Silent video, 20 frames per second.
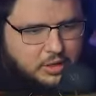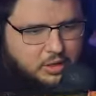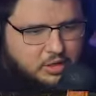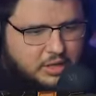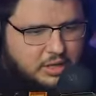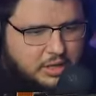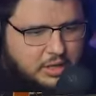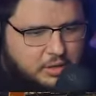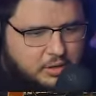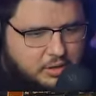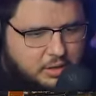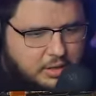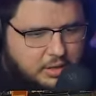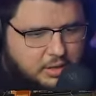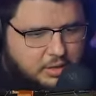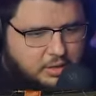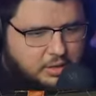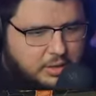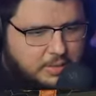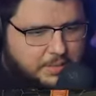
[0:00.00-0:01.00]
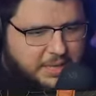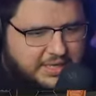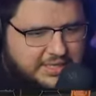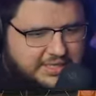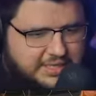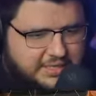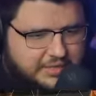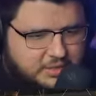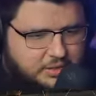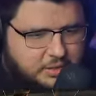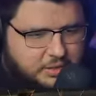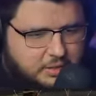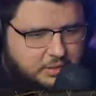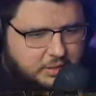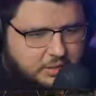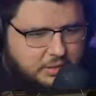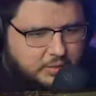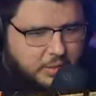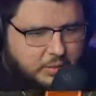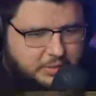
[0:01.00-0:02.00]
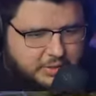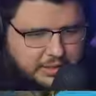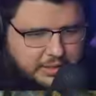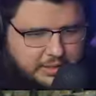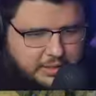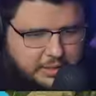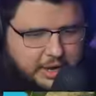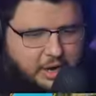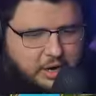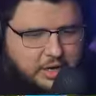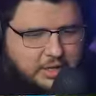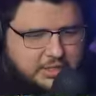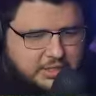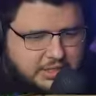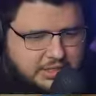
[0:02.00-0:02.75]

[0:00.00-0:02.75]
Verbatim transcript: again. You're the you're the, you're the big sister. You're the one with the R X